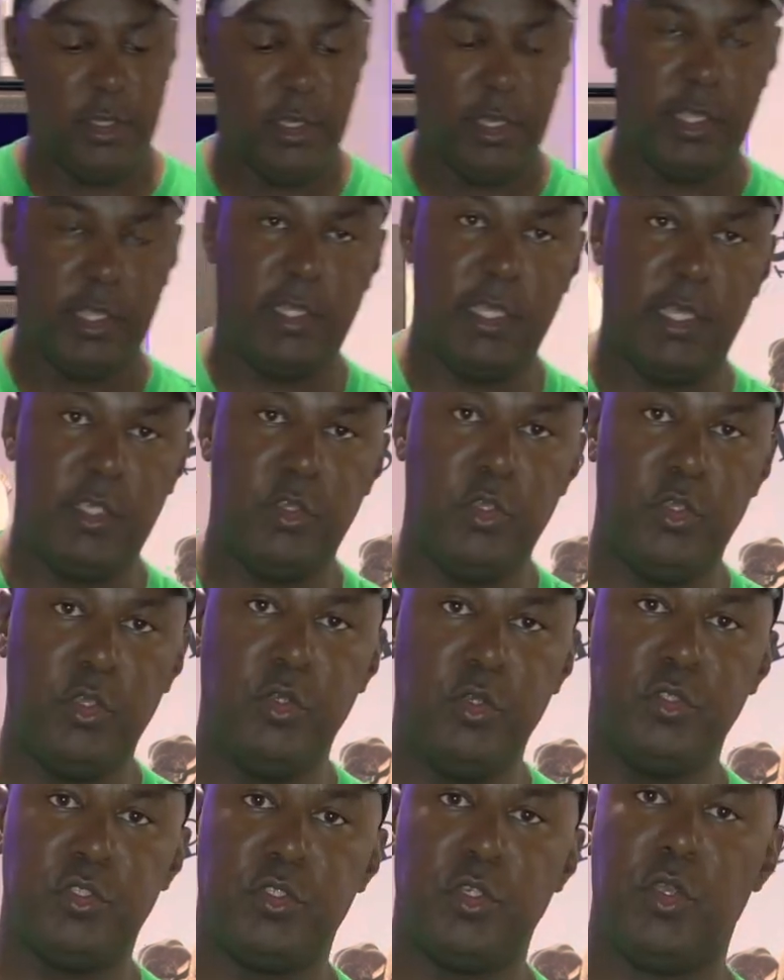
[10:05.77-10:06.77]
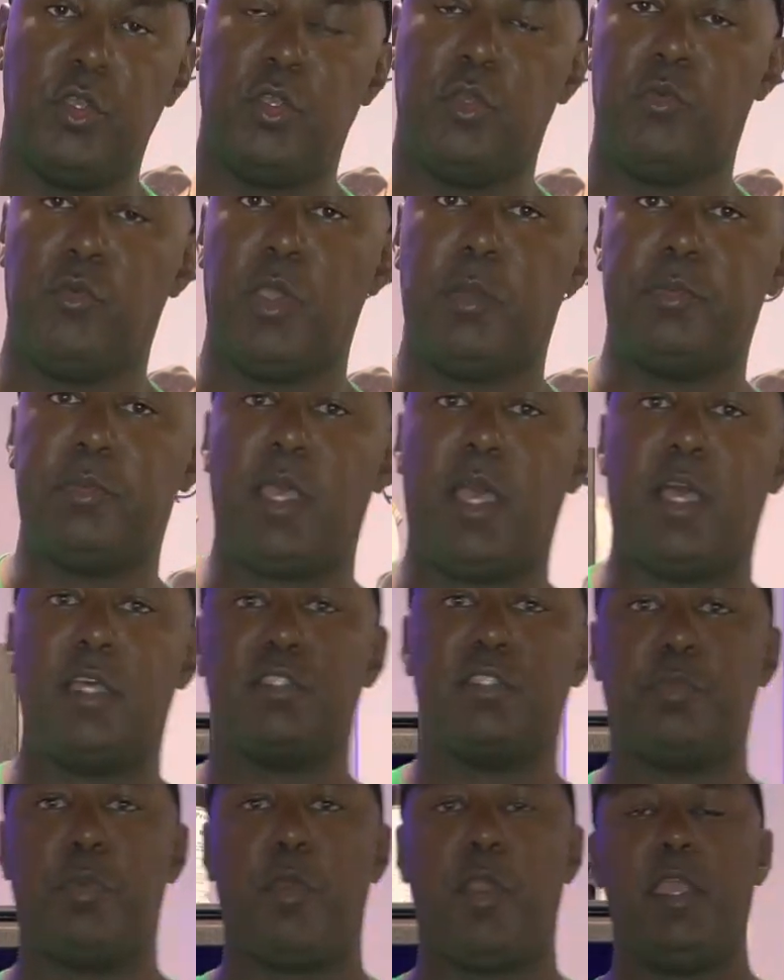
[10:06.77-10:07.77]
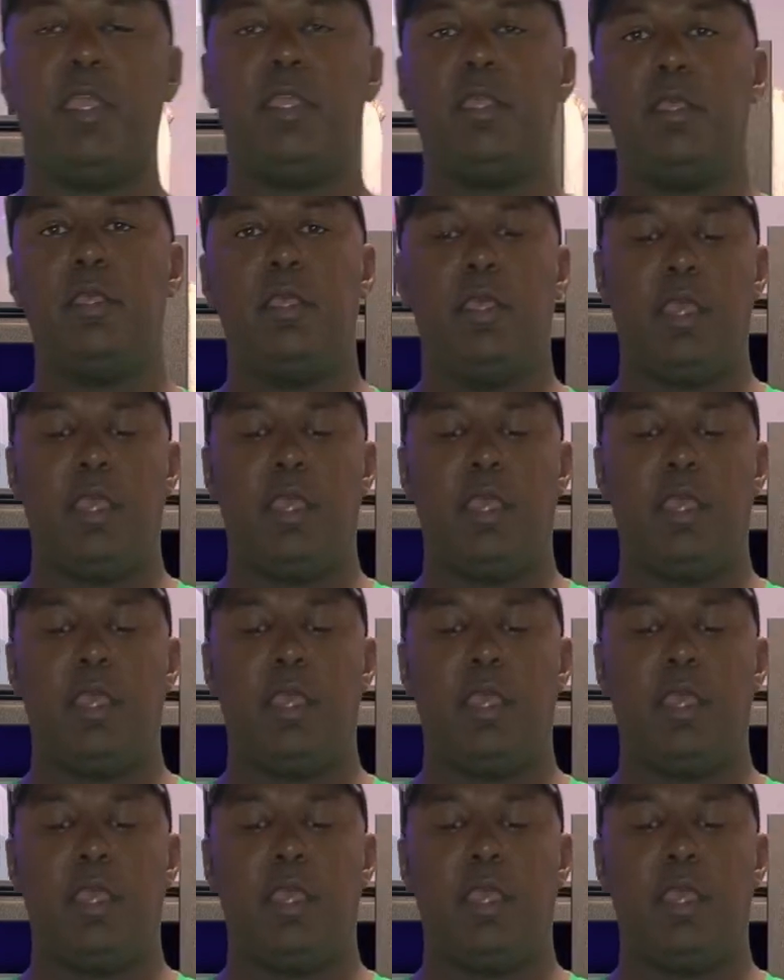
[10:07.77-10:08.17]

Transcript: and then you use your Reptile spray